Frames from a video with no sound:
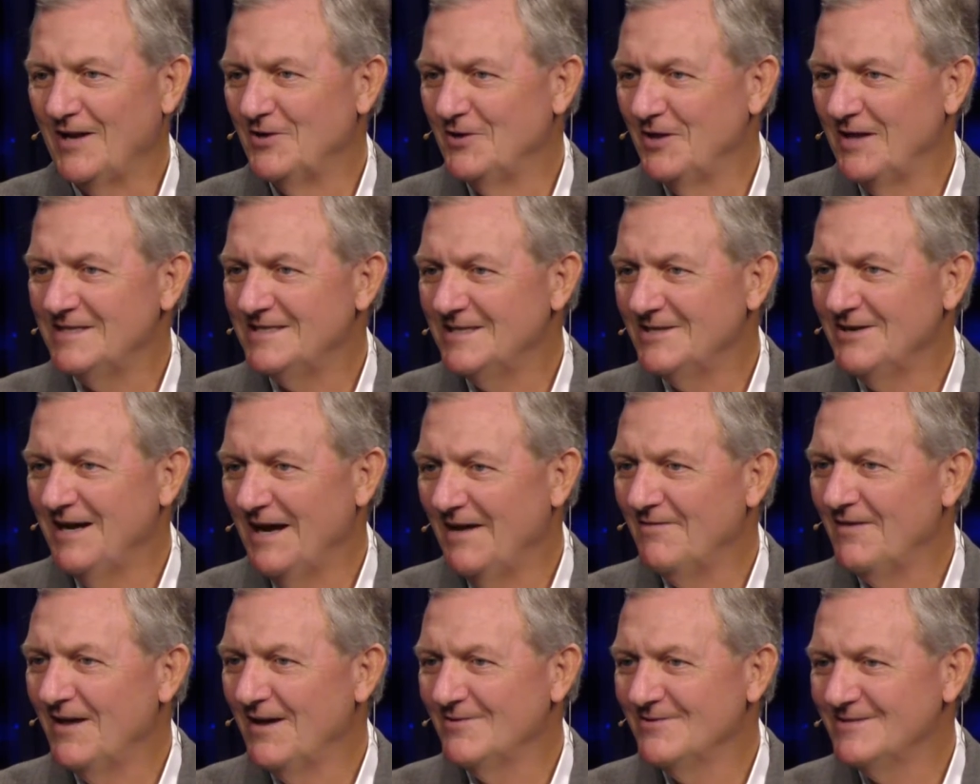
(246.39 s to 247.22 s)
Do they still have
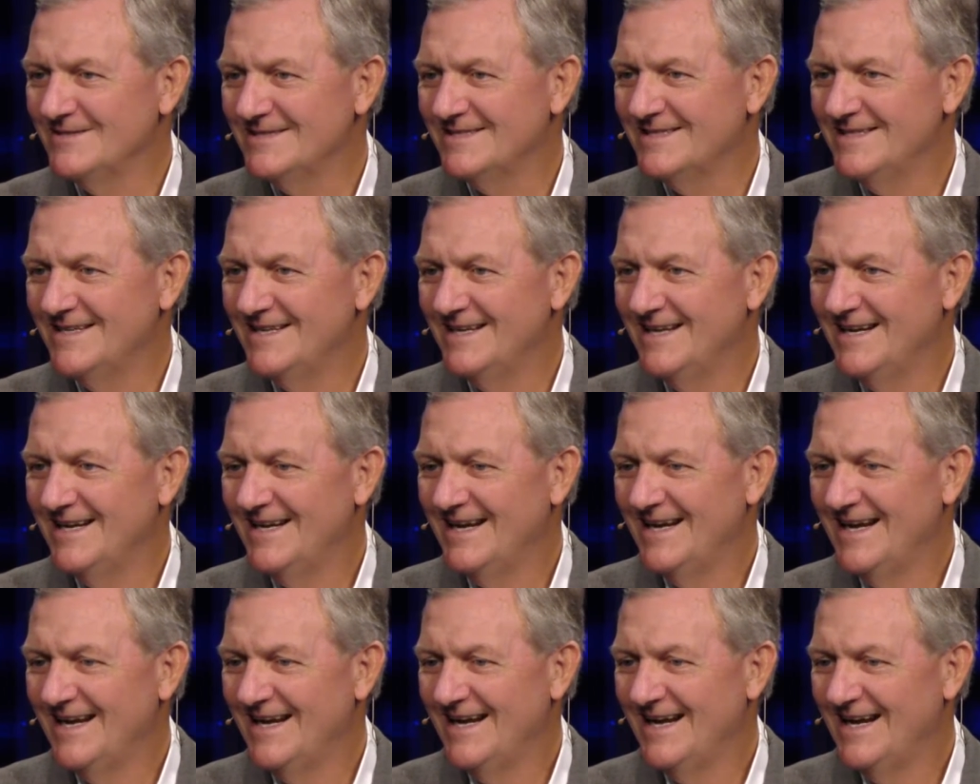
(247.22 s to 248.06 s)
those?
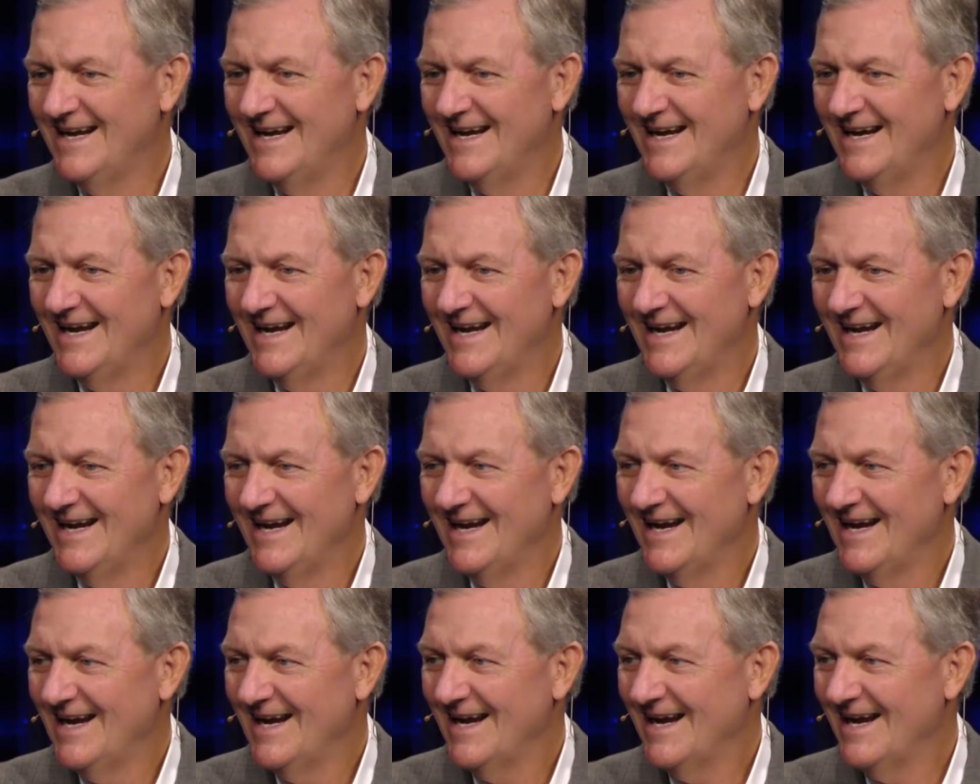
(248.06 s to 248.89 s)

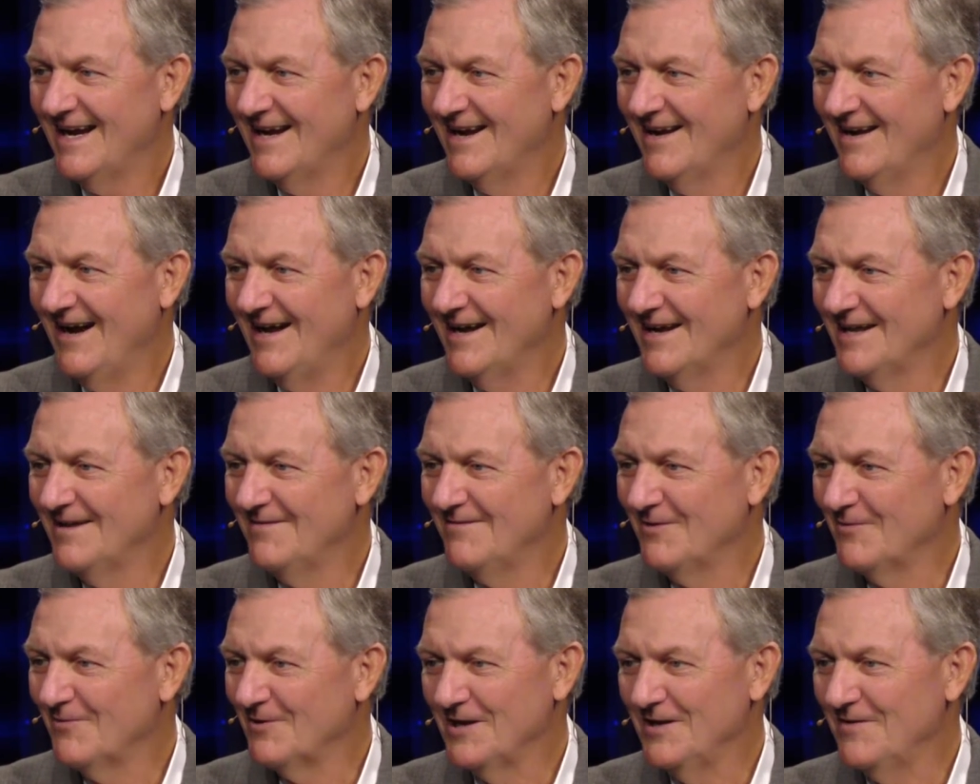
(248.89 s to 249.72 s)
You know, I lived
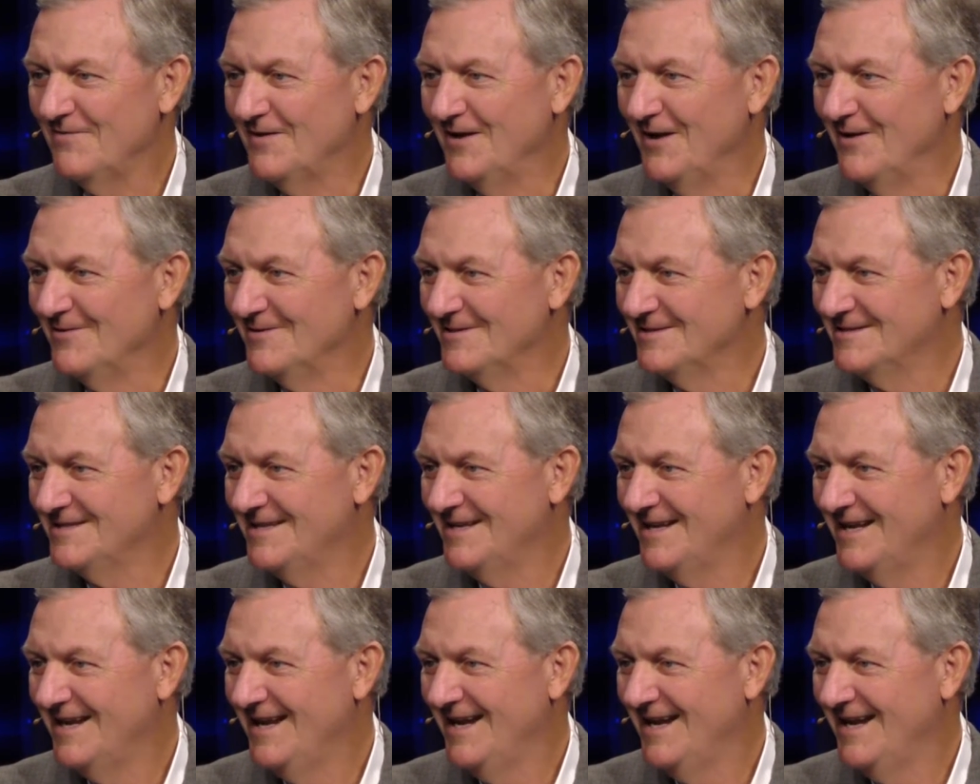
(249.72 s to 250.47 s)
on Cliff Notes.